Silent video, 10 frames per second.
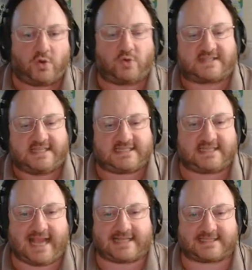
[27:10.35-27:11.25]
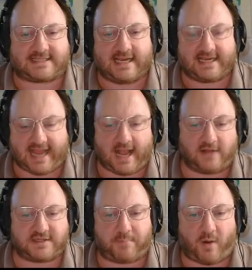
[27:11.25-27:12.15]
Because this gets
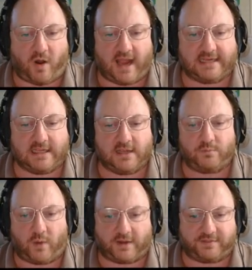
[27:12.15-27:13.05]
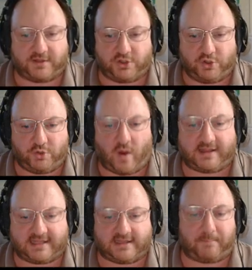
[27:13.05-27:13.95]
countered by one of the new,
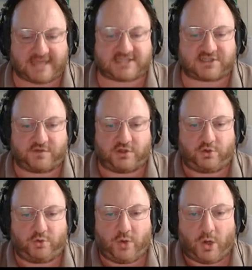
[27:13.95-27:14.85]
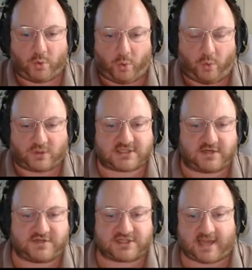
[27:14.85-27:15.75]
I think the best of the new courts that
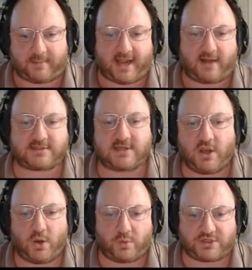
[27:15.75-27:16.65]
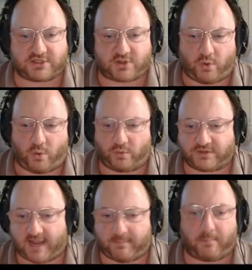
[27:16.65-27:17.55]
have just come out, which is called
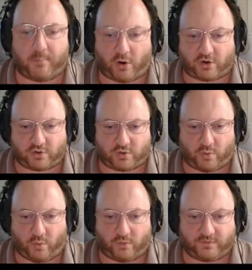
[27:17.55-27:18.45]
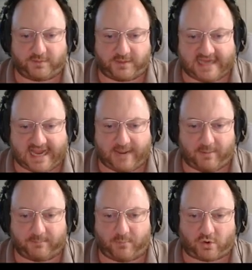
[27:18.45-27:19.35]
Mock Court, the Air
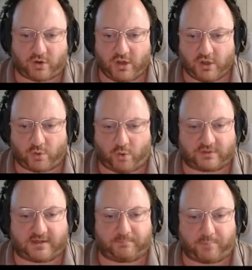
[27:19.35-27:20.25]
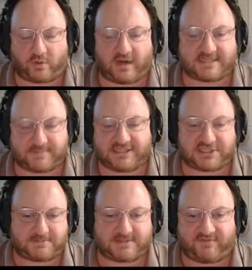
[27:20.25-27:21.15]
One Mock Court. Borderlands
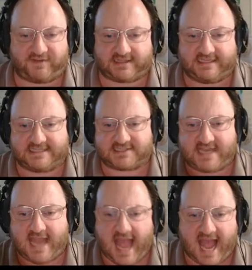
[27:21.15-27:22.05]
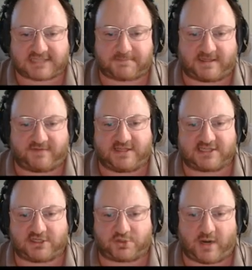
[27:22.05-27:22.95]
Militia specifically is the aspect of
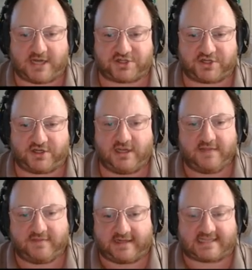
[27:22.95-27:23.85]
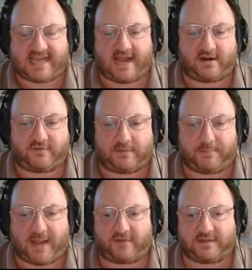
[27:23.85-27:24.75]
this situation that gets countered very
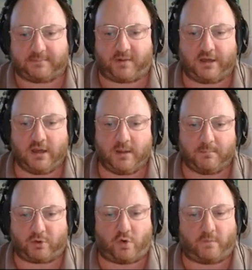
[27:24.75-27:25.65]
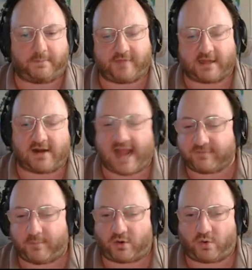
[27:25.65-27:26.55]
powerfully by Mock Court. But if they don't have
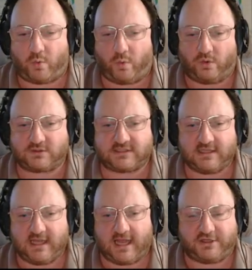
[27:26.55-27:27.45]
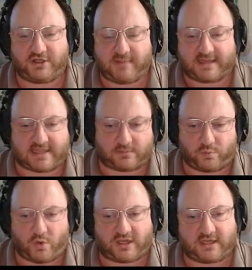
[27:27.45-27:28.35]
a Mock Court, and you can make that
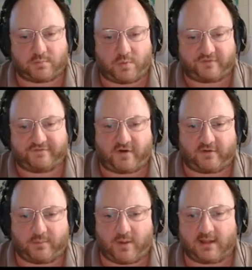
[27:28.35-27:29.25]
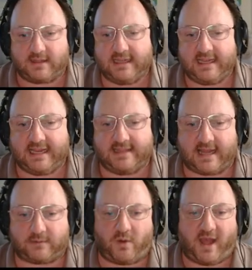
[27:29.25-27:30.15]
work, it can work very well in
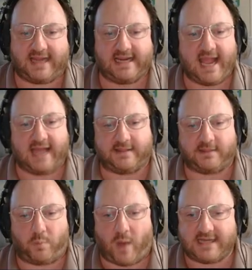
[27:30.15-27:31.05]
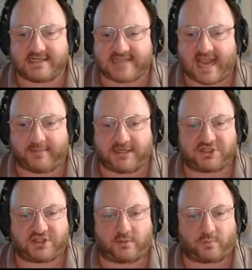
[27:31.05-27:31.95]
that way. And then the 1
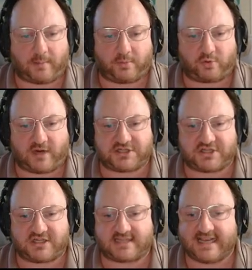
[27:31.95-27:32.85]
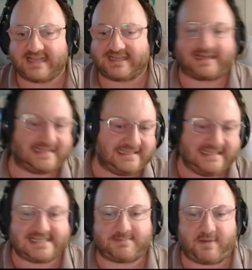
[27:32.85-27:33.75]
damage that the rubble creation does can
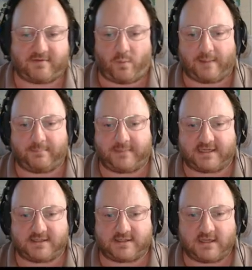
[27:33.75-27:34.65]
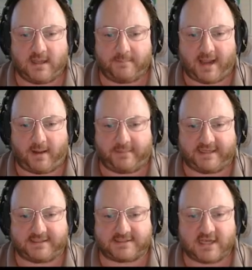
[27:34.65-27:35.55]
clear some other 1 power
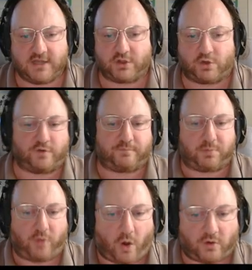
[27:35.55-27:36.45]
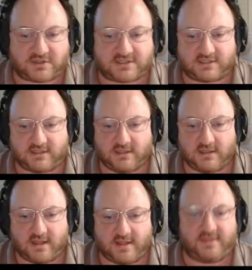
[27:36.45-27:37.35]
minions that could have blocked
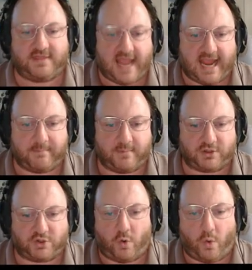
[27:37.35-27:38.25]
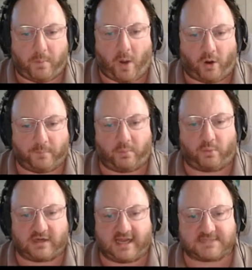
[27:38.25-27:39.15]
them, your own
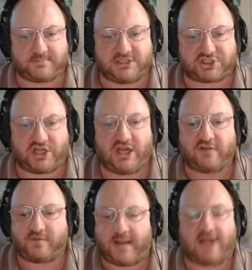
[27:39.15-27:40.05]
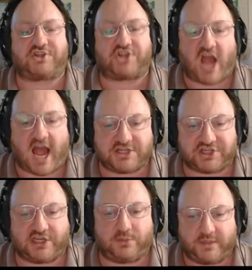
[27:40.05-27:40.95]
Borderlands Militia, from now
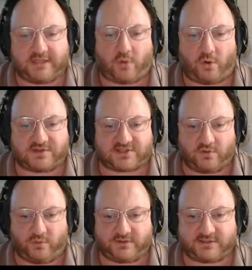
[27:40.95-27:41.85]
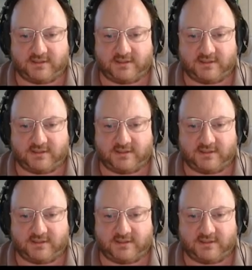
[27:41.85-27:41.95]
charging with Onslaught.